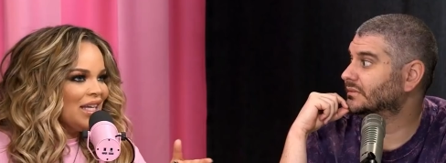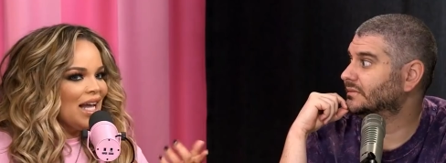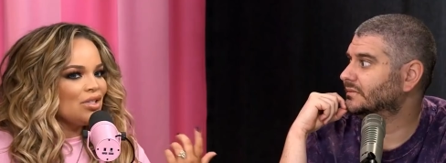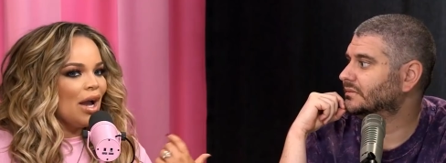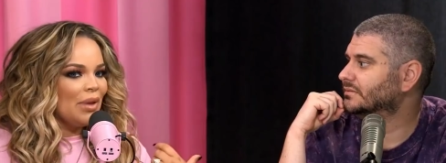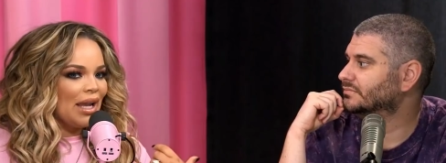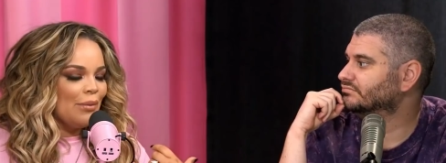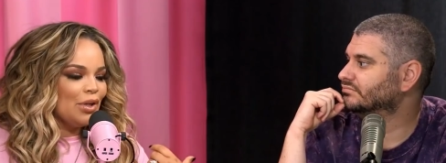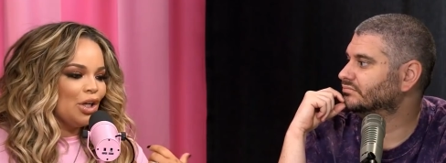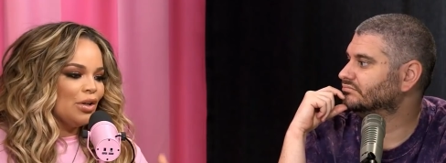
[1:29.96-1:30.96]
Speaker 1: Yeah. So I'm like,
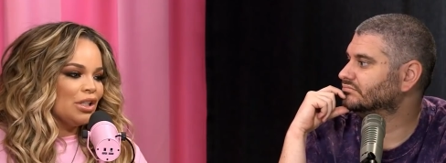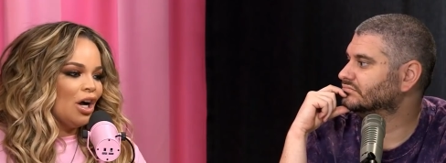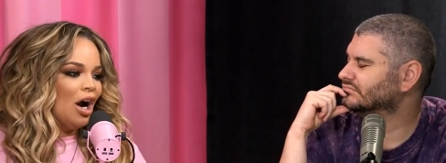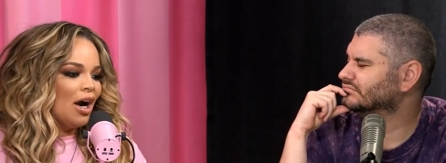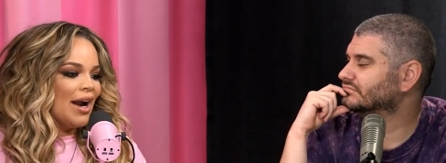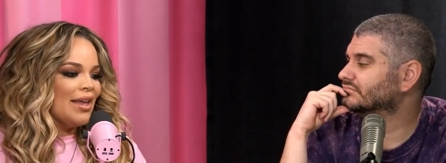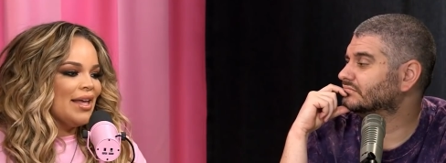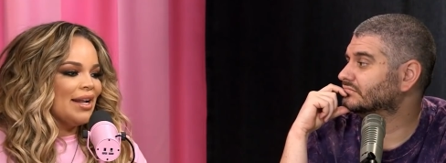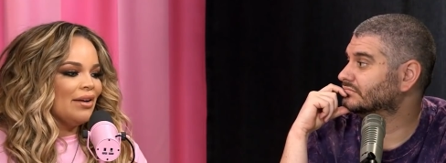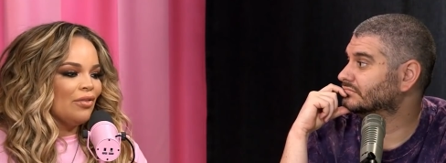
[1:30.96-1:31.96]
I'm gonna go in the car.
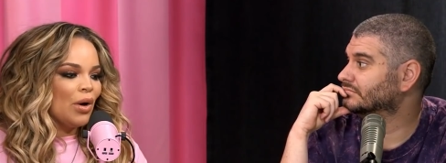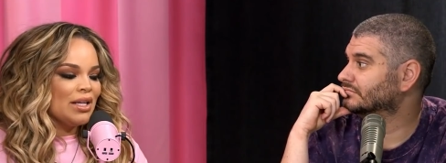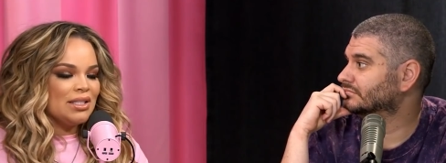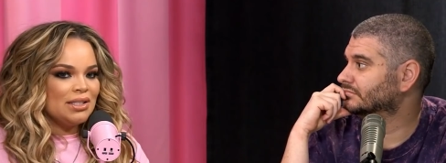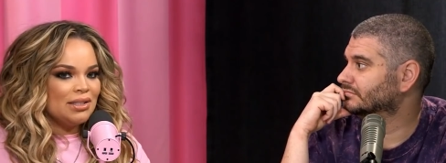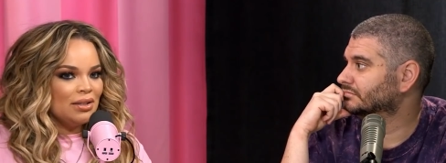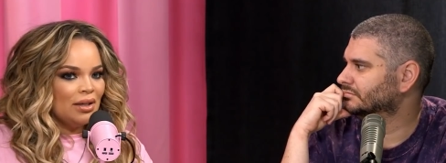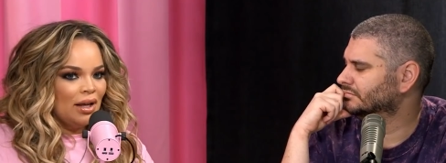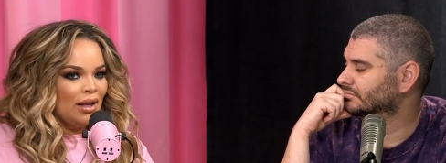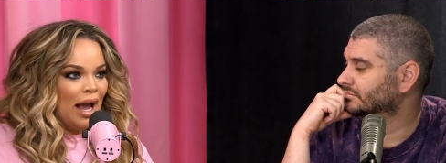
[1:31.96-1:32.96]
And then of course.
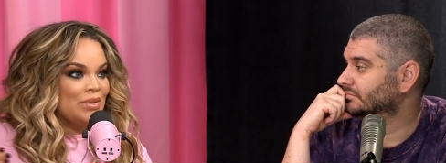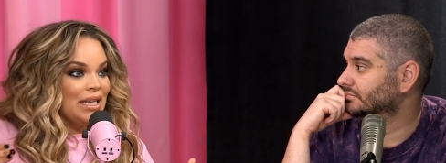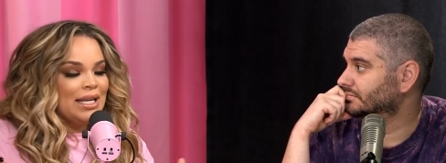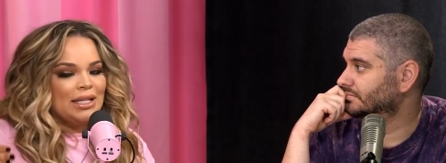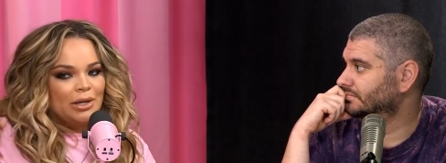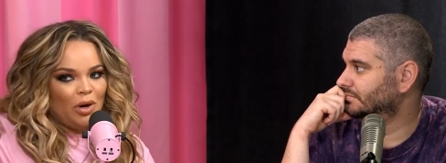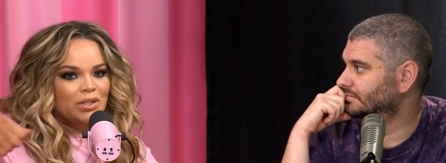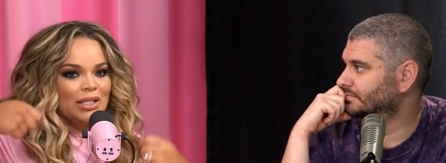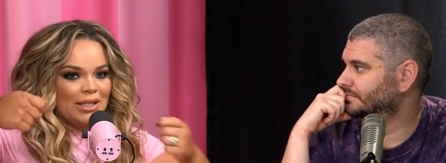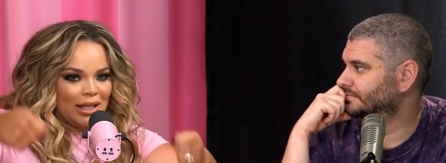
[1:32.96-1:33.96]
I'm sitting in there. Moses is